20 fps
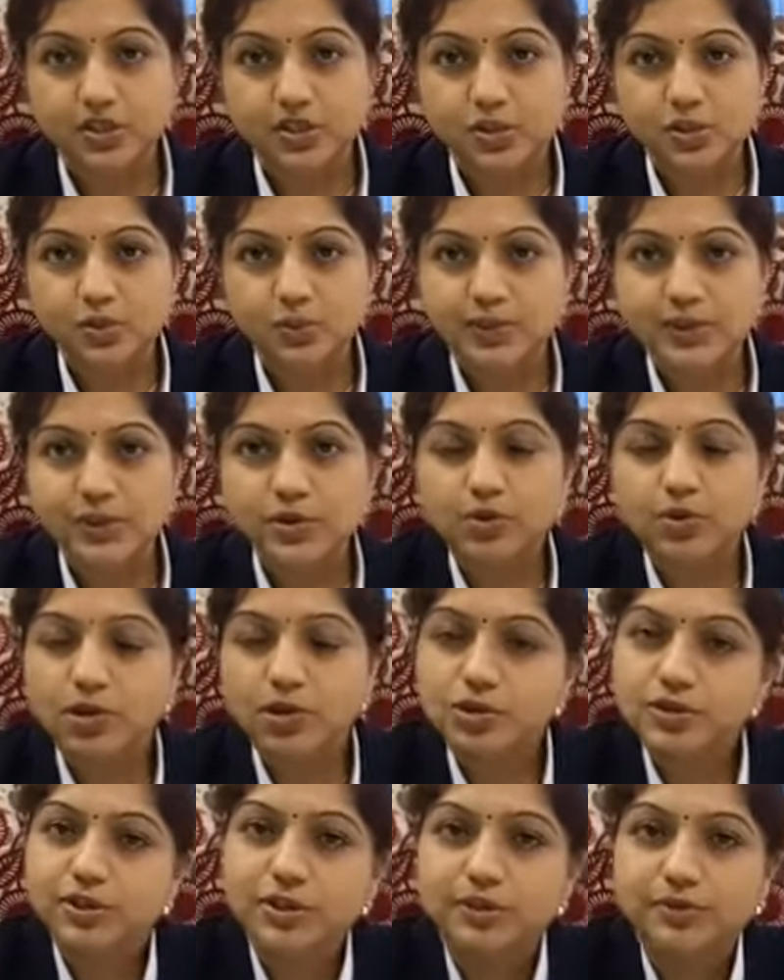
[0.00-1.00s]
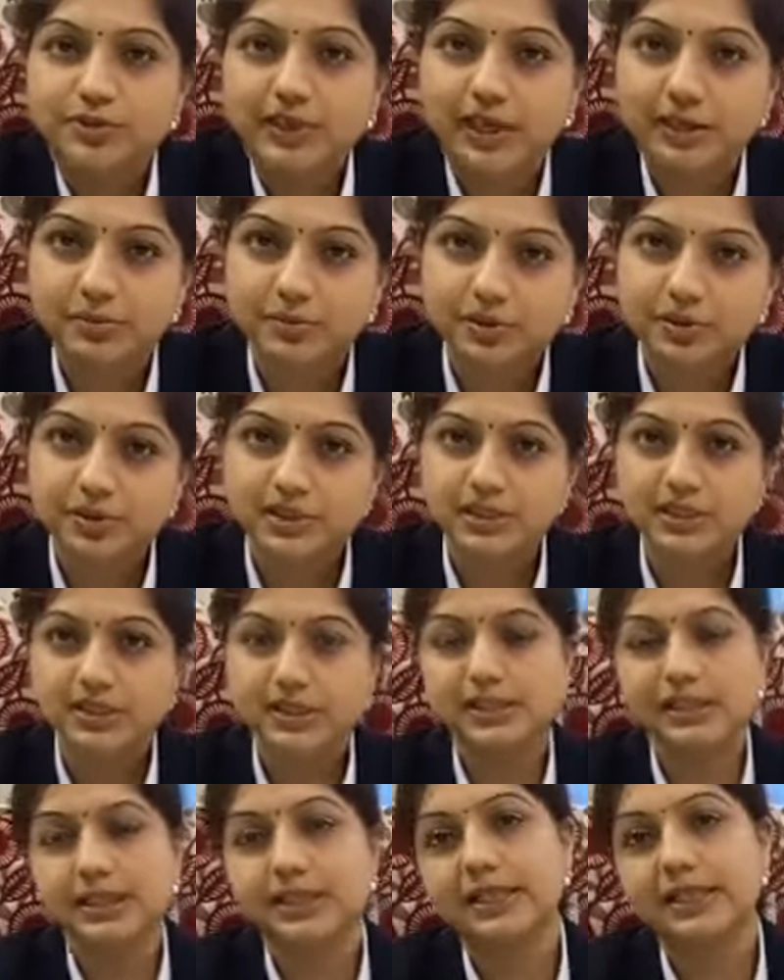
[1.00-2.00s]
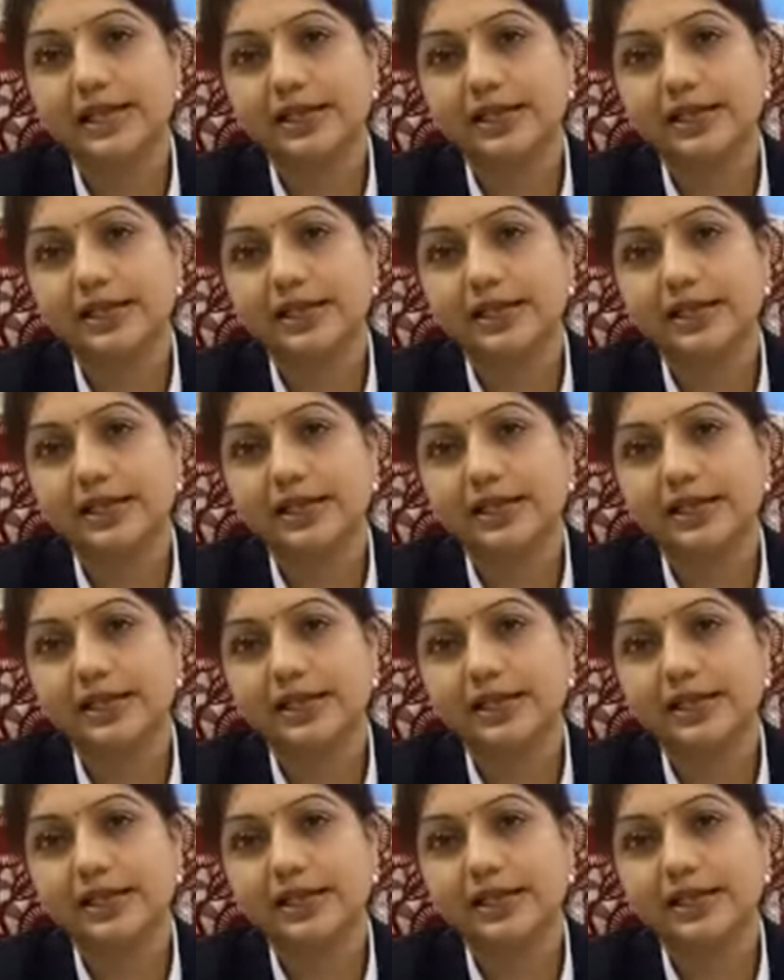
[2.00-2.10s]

So when you go to an ophthalmologist and he